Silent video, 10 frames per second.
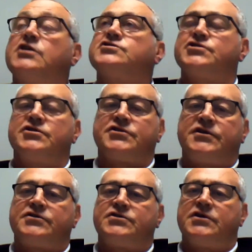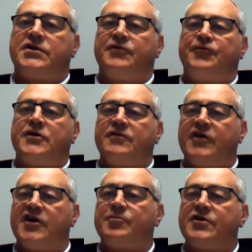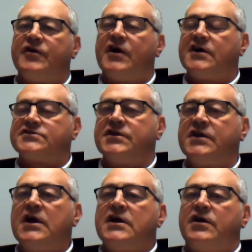each suited to a different investment horizon